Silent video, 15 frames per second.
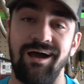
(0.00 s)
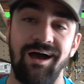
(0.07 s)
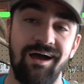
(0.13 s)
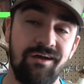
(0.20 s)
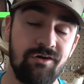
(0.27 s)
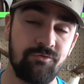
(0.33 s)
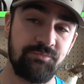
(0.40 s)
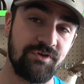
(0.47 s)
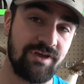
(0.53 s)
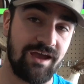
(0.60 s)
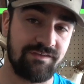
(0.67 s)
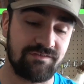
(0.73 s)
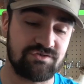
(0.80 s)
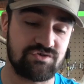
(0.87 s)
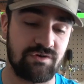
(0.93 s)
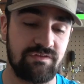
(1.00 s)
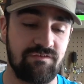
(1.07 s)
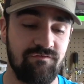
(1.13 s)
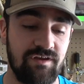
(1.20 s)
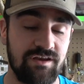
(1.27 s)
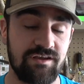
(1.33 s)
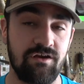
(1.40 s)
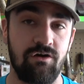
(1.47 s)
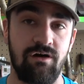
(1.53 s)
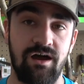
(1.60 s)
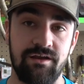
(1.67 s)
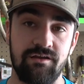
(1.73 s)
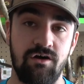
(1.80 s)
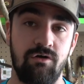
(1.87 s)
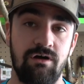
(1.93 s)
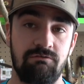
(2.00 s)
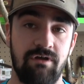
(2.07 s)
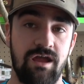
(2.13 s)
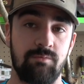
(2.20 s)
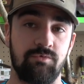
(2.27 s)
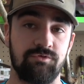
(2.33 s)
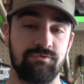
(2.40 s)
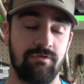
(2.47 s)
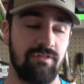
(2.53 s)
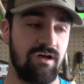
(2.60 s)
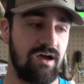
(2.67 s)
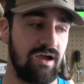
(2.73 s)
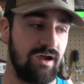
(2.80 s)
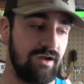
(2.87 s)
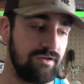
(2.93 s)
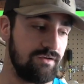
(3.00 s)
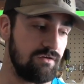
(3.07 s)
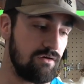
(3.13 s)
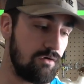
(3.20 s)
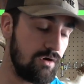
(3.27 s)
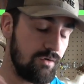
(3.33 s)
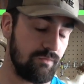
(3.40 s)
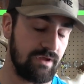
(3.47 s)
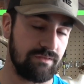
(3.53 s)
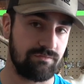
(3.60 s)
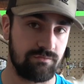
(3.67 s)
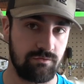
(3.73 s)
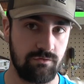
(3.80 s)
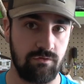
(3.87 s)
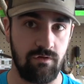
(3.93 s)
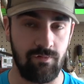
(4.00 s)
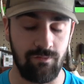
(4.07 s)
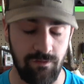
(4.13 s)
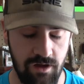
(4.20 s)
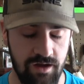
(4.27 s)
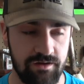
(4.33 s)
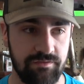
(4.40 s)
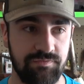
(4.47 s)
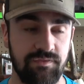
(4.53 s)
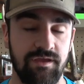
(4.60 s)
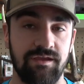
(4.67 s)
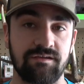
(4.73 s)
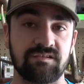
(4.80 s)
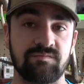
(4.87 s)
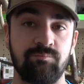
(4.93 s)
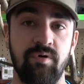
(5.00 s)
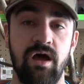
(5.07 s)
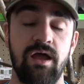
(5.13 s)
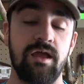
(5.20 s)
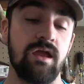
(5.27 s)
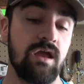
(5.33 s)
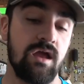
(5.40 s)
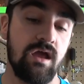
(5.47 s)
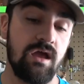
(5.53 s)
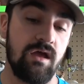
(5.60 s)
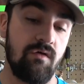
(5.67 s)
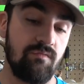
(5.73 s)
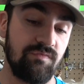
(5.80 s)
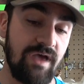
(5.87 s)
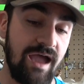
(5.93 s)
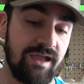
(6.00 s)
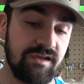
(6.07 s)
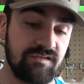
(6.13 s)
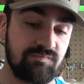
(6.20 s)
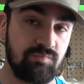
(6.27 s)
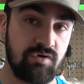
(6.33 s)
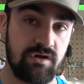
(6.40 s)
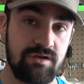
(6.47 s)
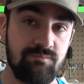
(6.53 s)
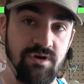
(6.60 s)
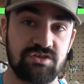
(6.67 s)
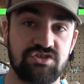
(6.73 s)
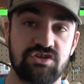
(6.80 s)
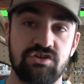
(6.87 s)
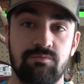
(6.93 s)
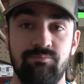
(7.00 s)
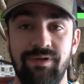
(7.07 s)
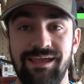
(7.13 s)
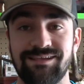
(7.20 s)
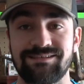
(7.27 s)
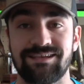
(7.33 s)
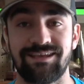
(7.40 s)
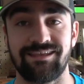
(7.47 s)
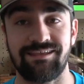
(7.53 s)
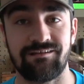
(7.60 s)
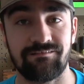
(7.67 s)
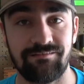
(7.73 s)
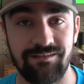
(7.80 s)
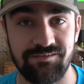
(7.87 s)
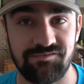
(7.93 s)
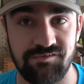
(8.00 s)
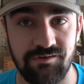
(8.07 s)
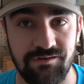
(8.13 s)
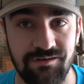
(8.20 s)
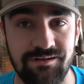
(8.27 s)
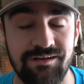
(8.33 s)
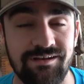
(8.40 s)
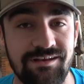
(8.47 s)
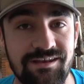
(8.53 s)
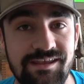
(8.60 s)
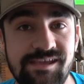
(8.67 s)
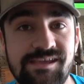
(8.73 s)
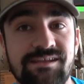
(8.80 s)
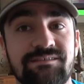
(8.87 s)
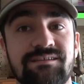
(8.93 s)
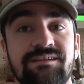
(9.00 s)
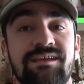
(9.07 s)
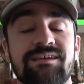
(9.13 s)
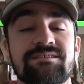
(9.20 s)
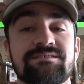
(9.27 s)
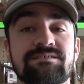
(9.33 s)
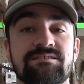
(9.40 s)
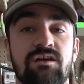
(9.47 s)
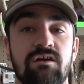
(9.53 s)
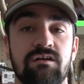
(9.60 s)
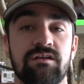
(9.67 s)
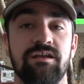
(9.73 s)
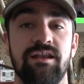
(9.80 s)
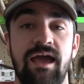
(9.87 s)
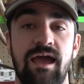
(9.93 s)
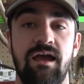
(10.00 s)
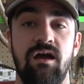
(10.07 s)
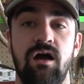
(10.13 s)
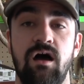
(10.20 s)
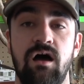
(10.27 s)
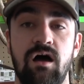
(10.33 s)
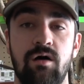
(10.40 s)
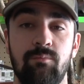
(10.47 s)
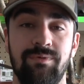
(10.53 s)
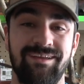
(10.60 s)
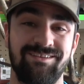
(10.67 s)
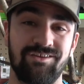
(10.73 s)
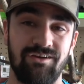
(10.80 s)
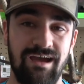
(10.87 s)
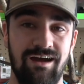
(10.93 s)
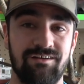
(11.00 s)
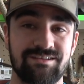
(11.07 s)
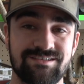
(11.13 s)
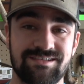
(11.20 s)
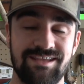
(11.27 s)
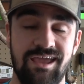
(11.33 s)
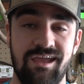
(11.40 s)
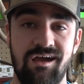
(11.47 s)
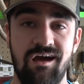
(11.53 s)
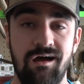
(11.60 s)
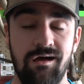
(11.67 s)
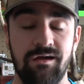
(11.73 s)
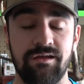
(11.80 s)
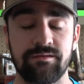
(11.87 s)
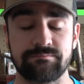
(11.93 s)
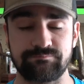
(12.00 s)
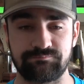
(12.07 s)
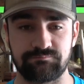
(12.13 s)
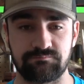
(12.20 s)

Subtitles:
hope you guys enjoyed the video. I know I rambled a lot. I know I went through a lot of things, but that is pretty much your basic gear list you're going to need to get started in your out-of-state hunt.